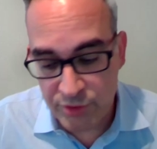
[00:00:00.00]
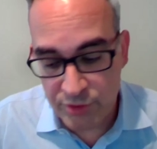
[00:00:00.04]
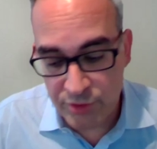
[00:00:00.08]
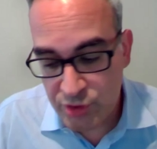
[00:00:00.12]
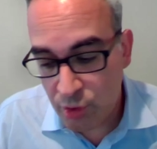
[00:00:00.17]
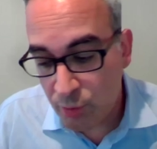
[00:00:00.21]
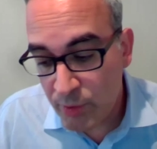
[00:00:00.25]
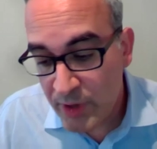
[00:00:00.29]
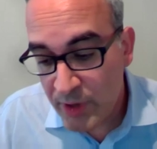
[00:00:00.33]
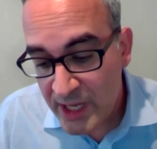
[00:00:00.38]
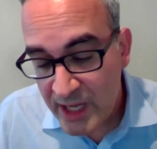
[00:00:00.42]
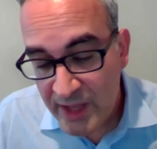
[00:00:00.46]

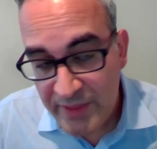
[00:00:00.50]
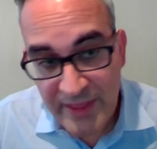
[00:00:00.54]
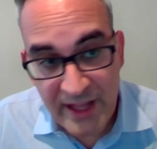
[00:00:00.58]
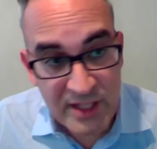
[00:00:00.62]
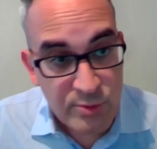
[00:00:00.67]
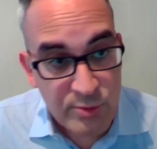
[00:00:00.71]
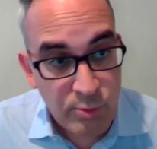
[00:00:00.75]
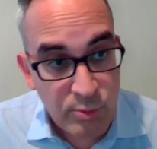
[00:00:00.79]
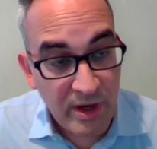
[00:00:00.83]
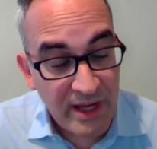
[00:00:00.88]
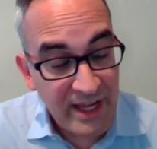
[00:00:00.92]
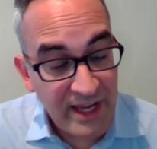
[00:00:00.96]
So
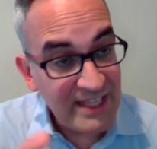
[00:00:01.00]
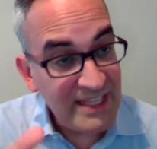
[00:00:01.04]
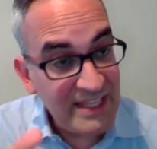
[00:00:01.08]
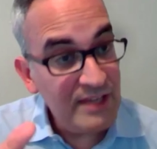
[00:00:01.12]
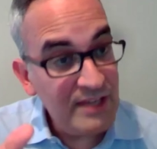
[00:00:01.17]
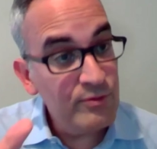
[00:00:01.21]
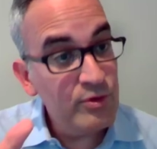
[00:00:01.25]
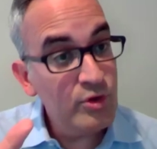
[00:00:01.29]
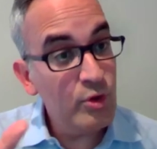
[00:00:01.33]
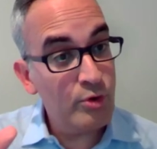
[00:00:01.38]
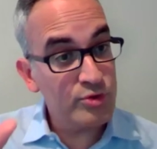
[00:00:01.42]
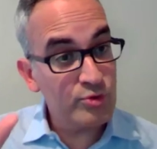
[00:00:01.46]
that's why I
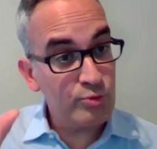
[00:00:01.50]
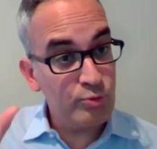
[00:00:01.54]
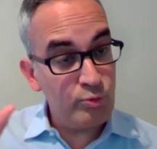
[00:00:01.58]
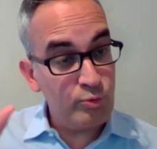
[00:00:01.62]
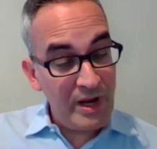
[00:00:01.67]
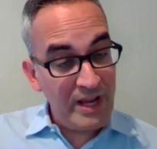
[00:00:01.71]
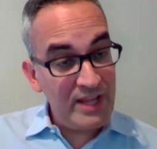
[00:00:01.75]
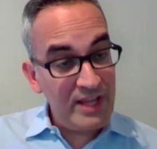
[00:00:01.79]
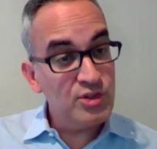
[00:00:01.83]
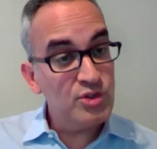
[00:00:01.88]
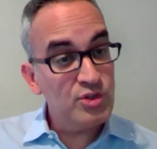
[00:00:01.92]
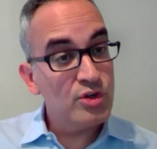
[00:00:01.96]
give you those
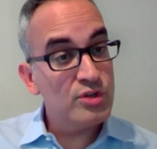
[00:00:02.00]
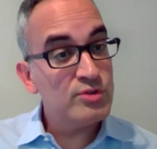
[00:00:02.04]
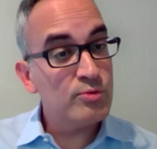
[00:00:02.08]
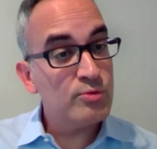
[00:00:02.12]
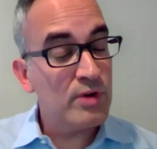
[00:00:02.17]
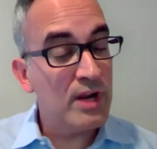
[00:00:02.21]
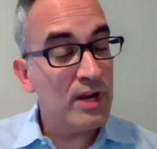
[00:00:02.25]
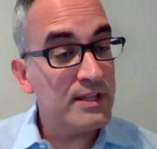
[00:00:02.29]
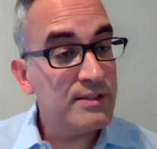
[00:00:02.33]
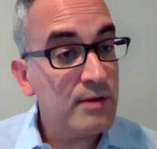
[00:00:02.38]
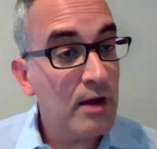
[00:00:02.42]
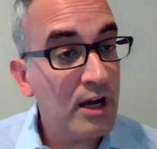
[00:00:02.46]
ranges
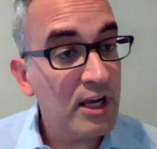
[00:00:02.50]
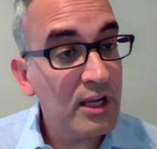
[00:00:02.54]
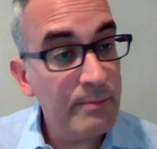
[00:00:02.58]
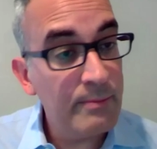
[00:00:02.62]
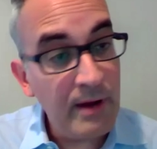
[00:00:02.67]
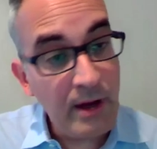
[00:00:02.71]
when I talk